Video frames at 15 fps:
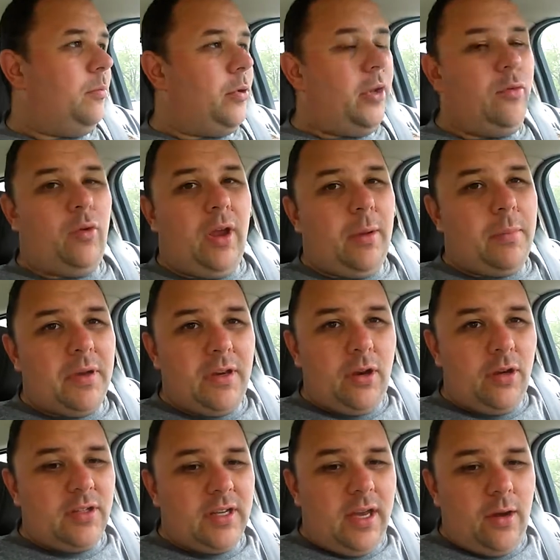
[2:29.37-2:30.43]
pretty rampant
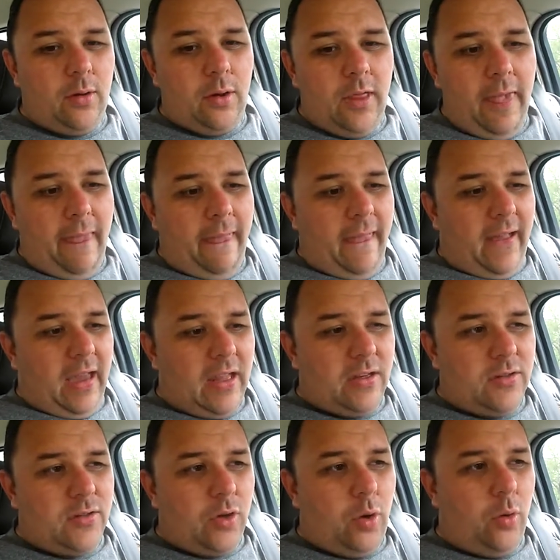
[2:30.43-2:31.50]
in our town,
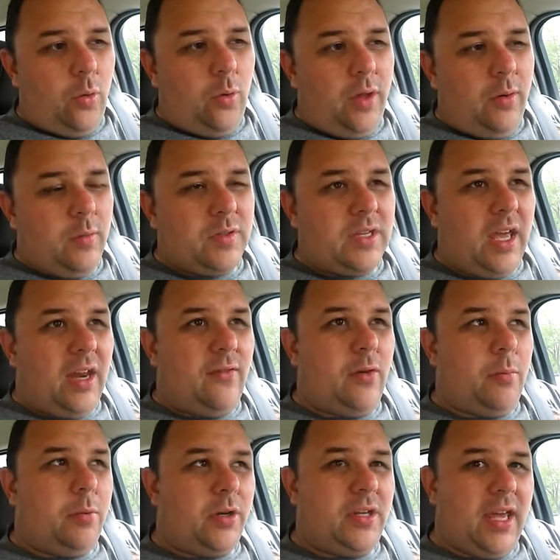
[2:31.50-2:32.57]
and so it was kind
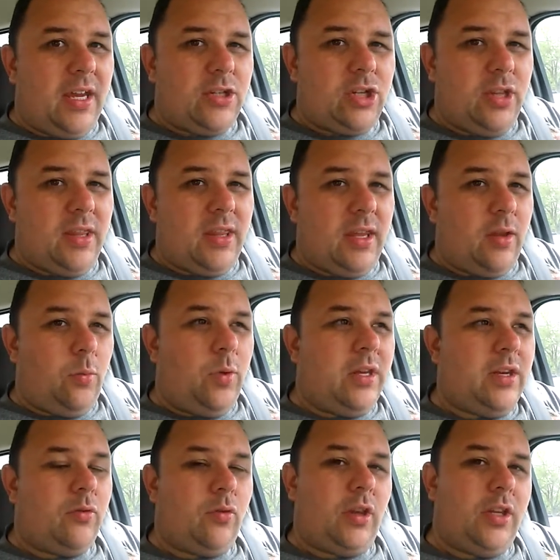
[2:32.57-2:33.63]
of a protection thing.
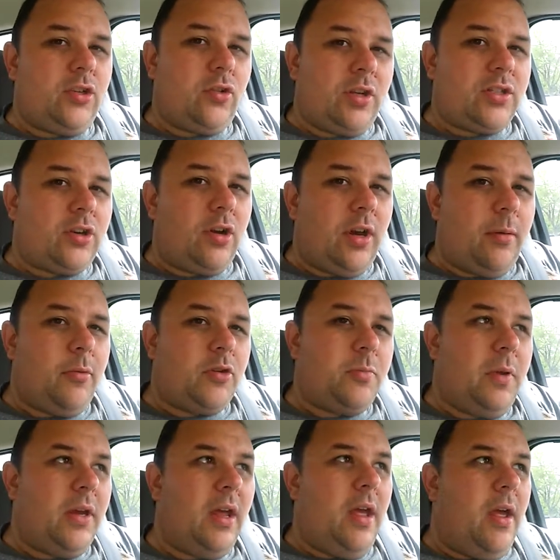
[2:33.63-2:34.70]
We didn't really trust our
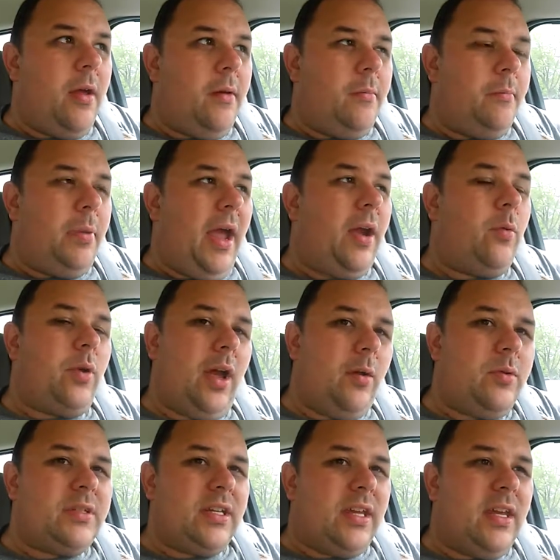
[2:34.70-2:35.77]
neighbors. But back when
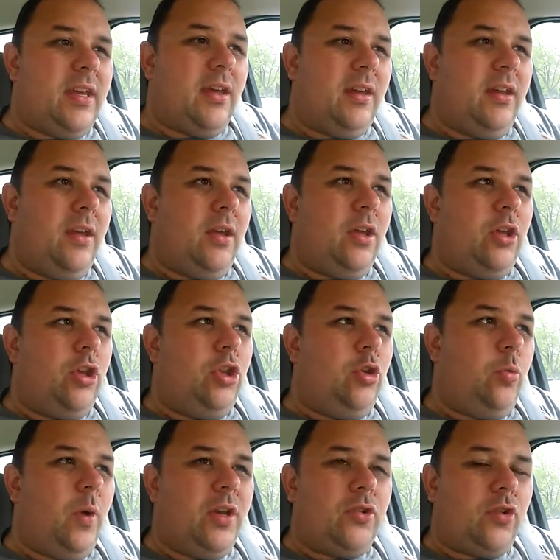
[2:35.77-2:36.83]
I was a kid,
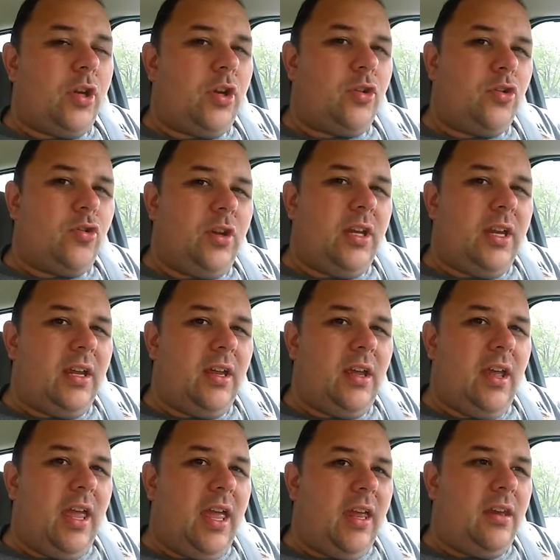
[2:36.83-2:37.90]
you went
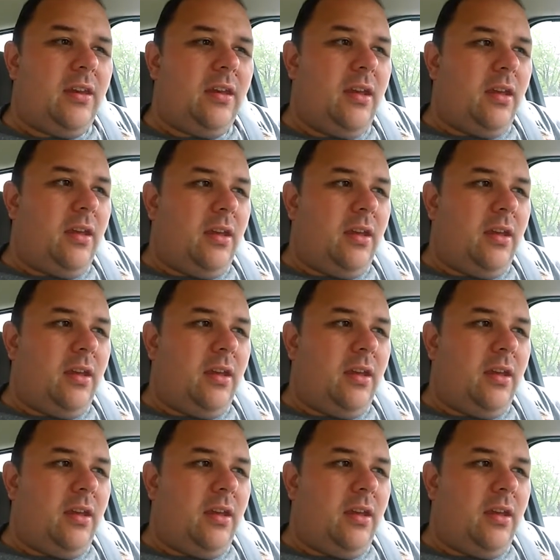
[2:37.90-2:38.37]
trick-or-treating, and